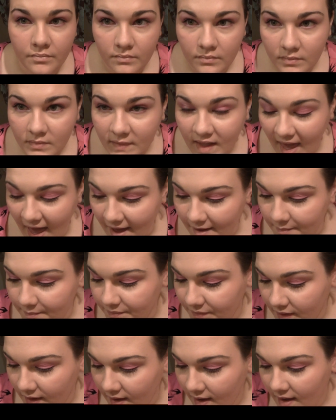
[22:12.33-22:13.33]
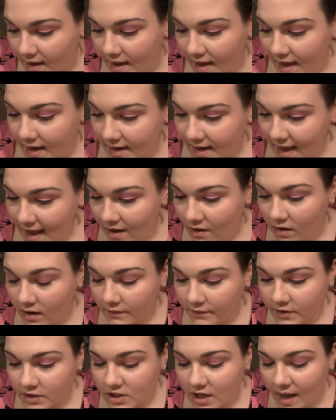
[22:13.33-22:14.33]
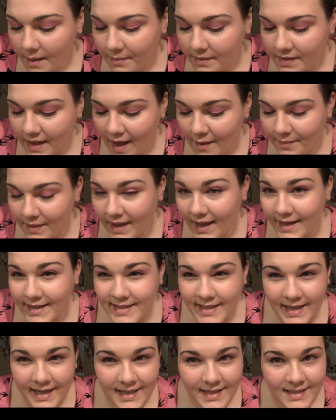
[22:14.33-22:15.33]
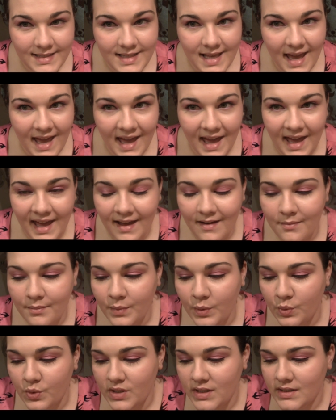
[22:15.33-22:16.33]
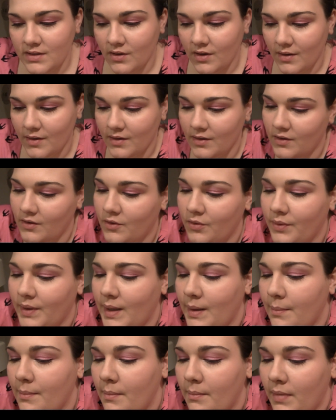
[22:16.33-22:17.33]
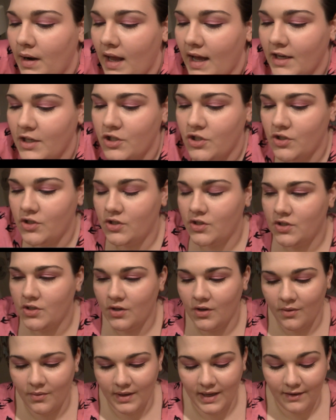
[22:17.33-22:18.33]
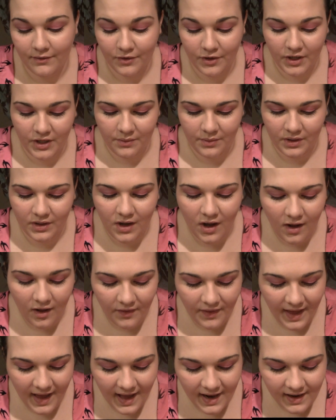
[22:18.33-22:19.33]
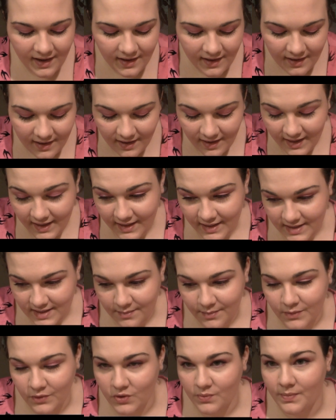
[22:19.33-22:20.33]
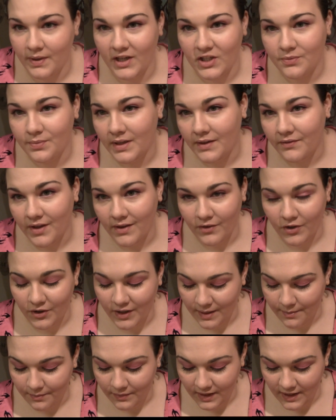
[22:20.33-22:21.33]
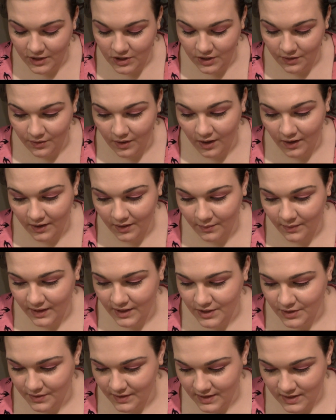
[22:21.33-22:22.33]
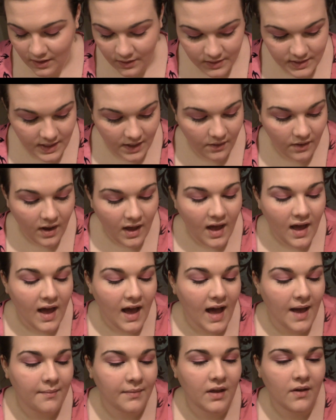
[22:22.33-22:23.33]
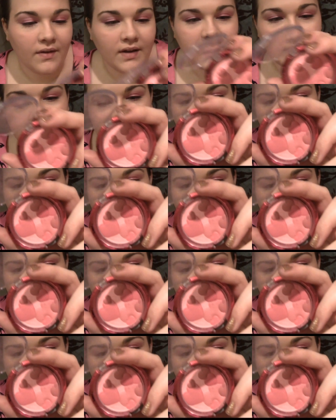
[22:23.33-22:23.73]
Okay, and now on top of that, because it is a mousse or cream blush or whatever you would call that, it is a mousse blush, but if you have a cream blush, you are going to want to do this also. I'm going to